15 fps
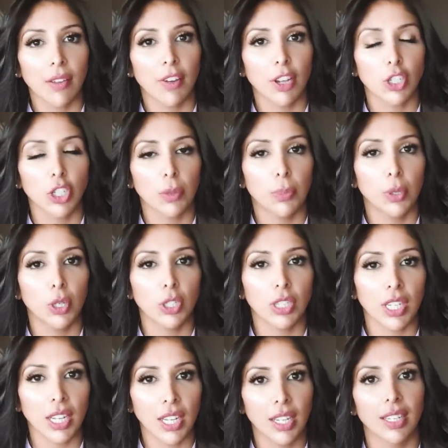I've actually put
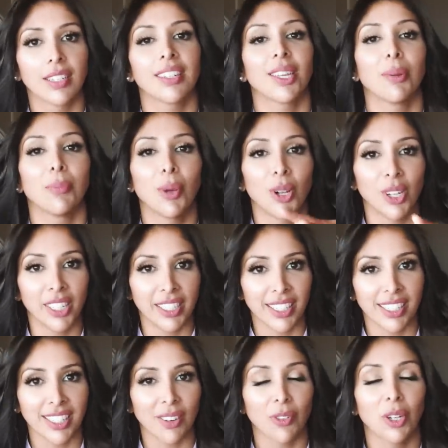in
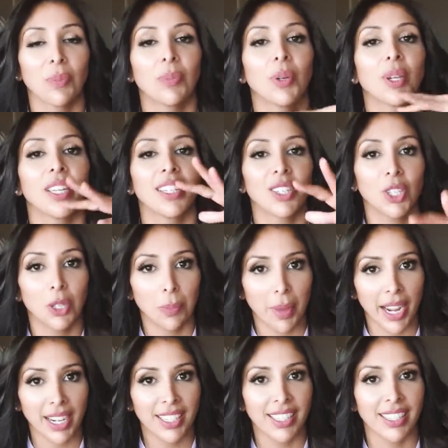emollients, I've already put in
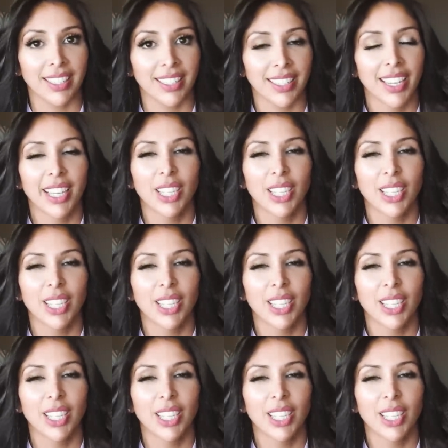humectants,